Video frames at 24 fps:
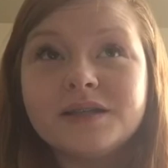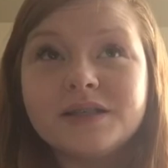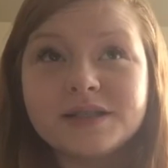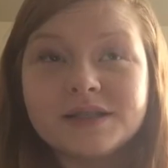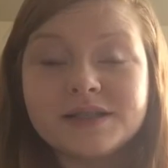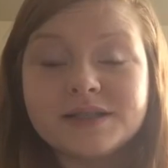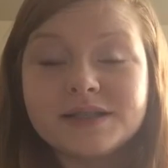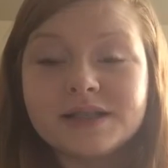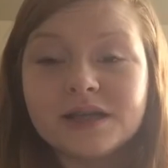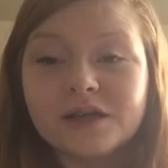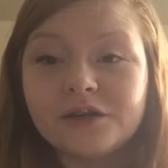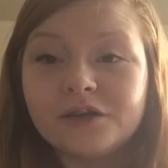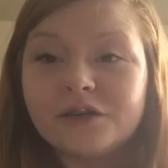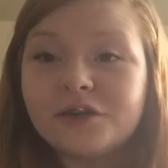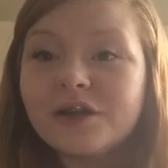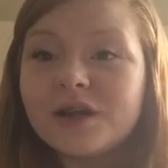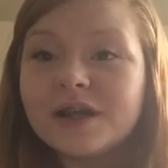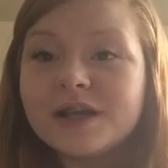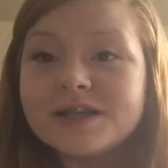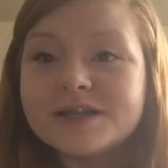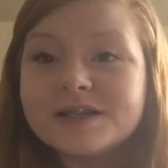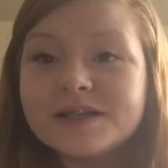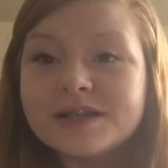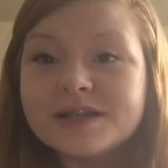didn't tell you
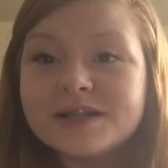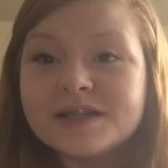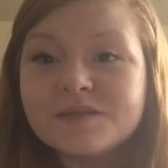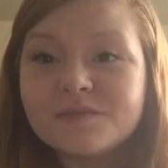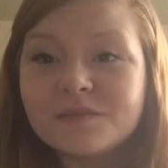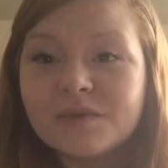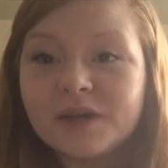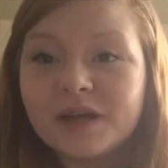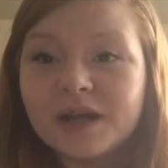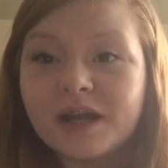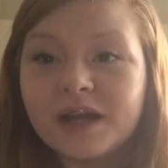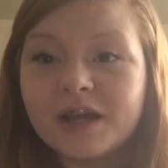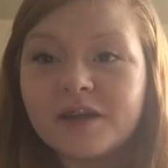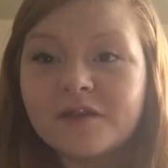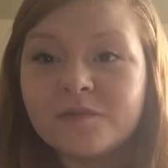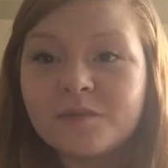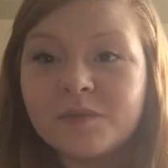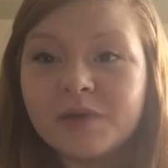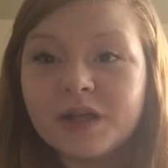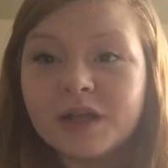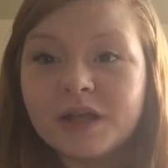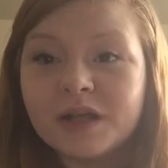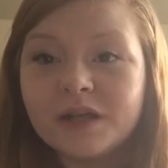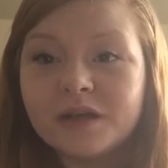guys this, but I've
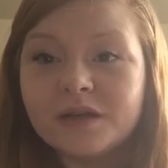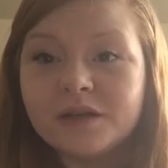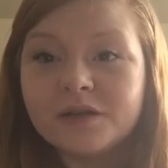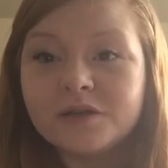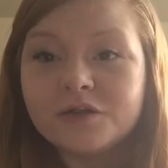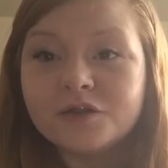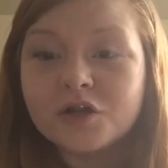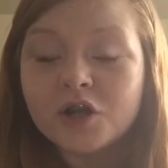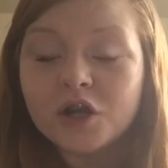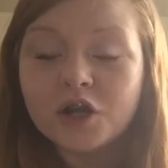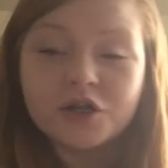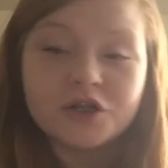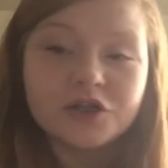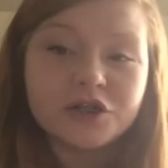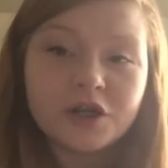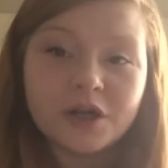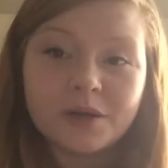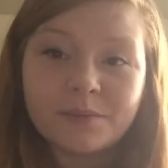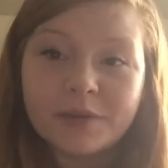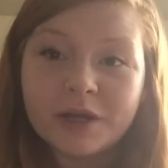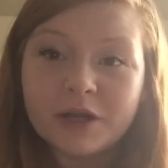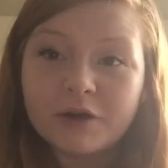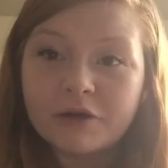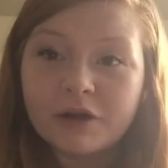been charging
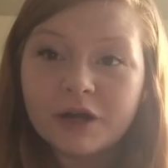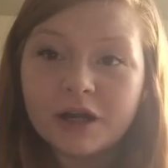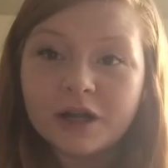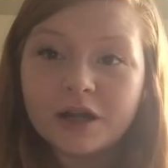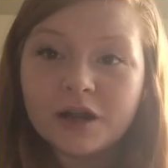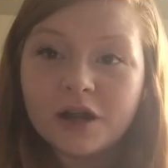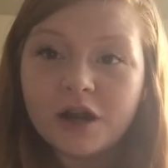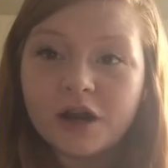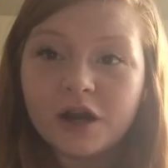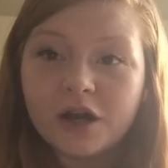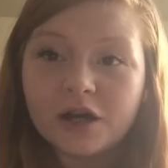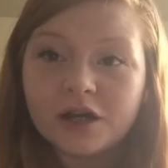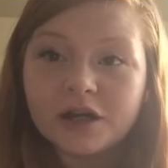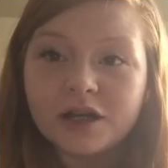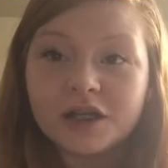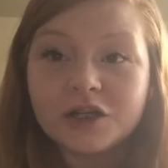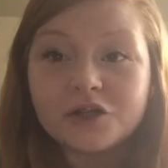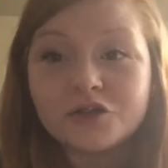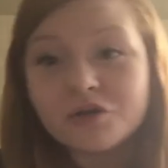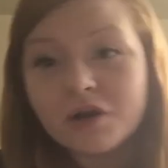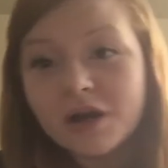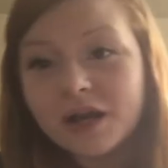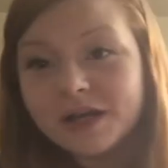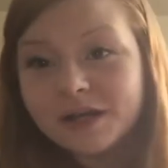on my credit card and
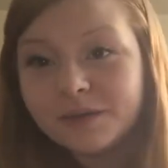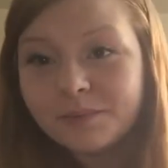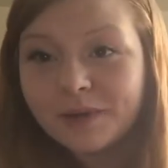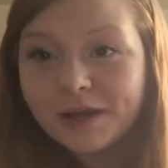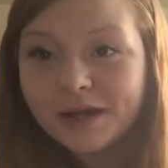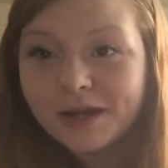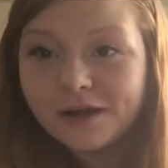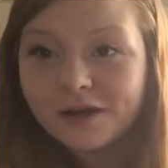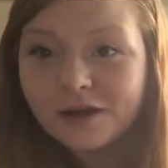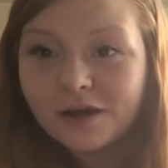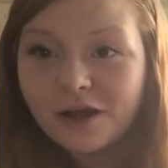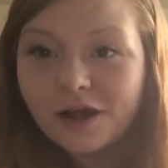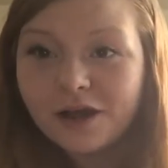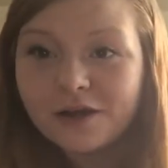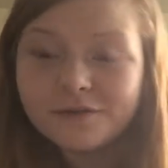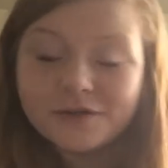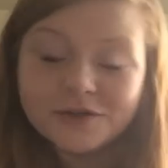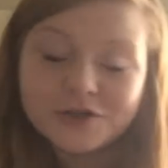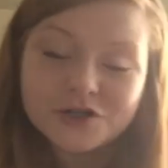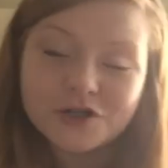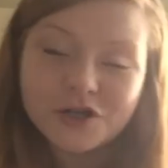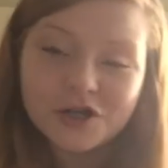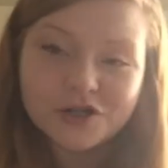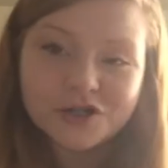trying to pay it off
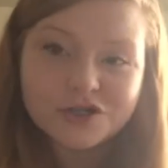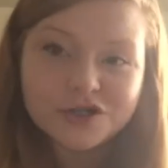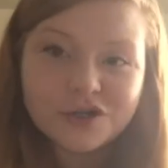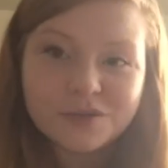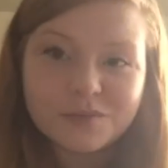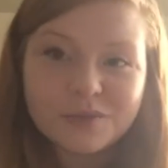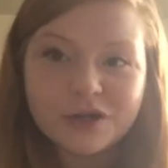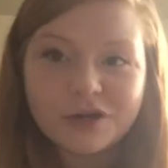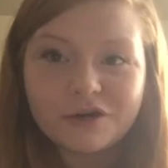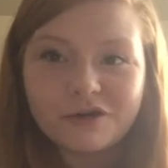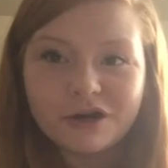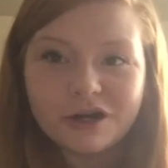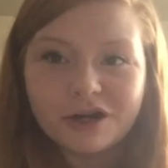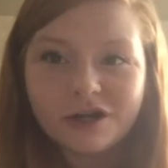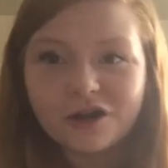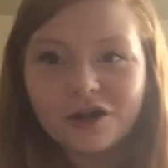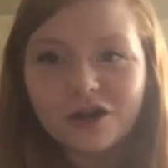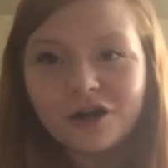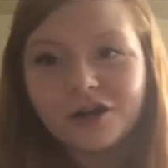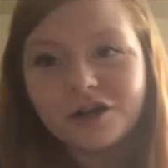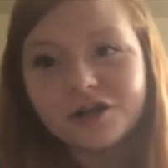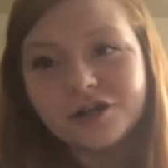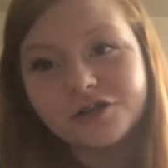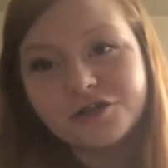and charging on my credit
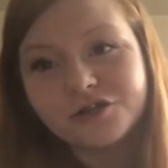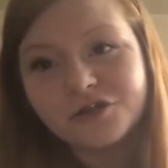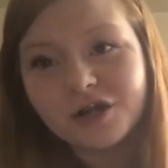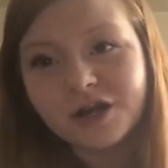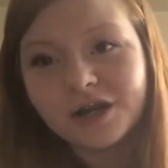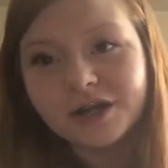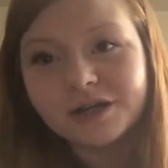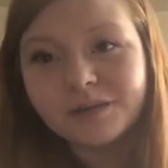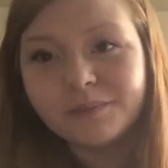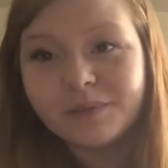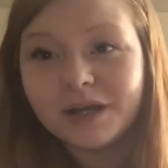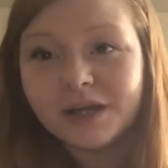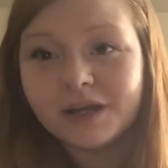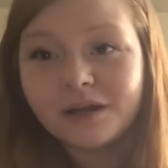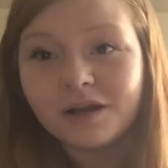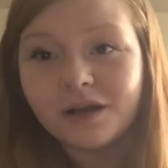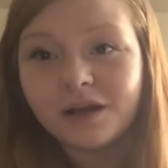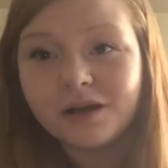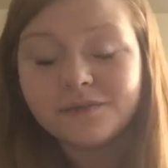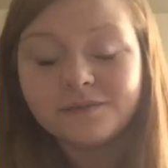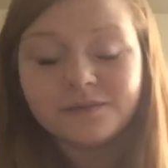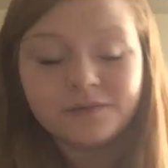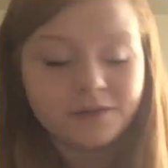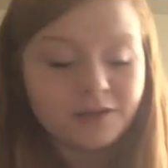card and trying to pay it
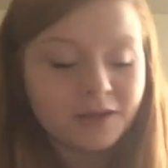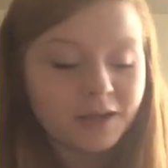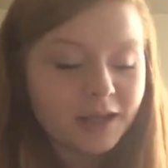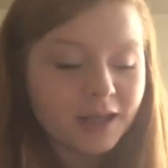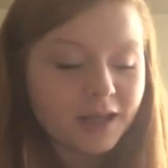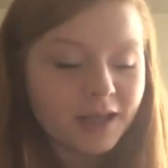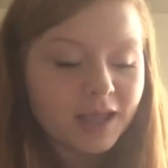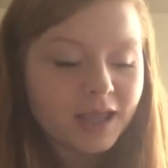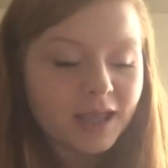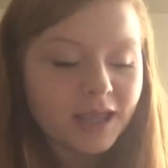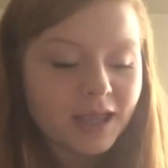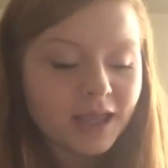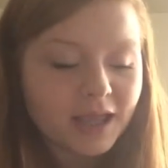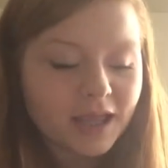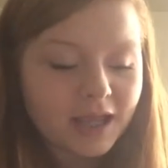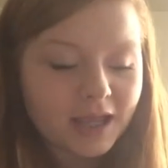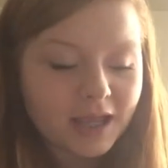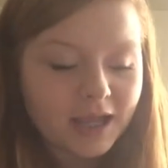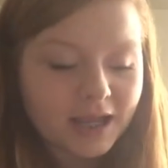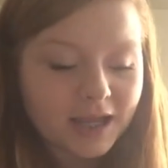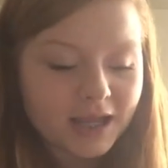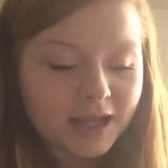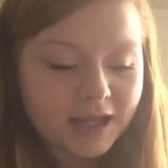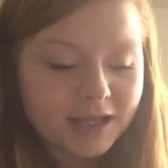off.
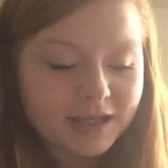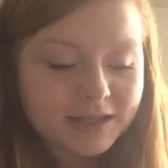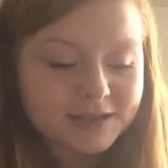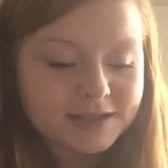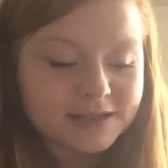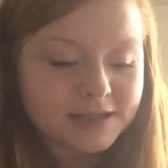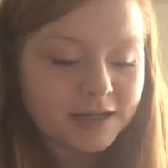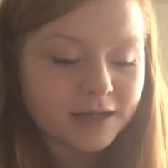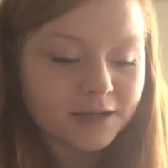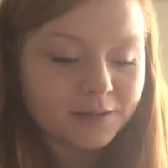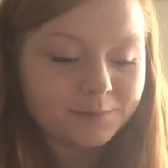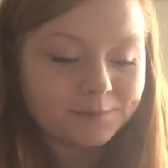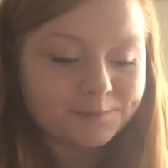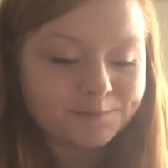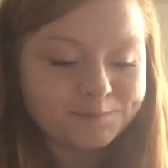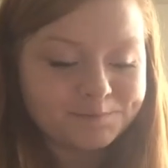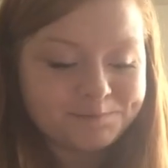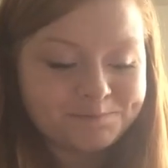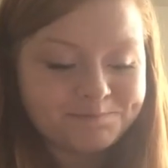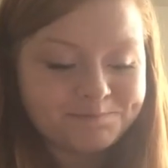And um,